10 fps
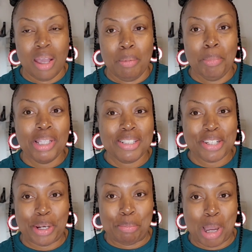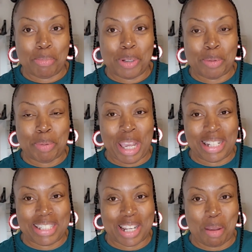military mama
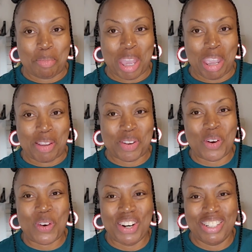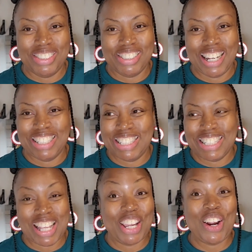pants that I made? Or should I just
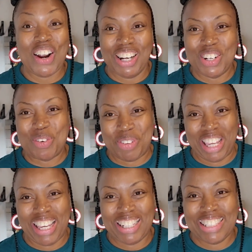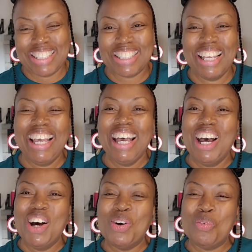say cargo pants?
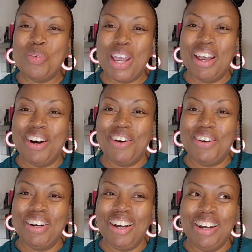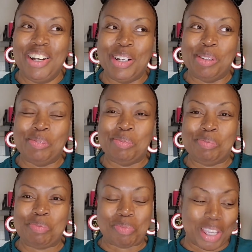Well, I'm
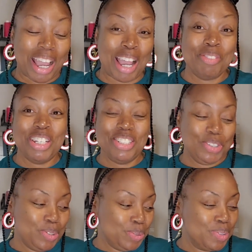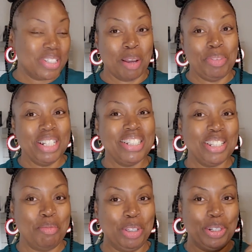going to do something
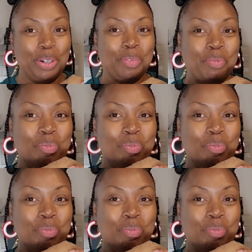similar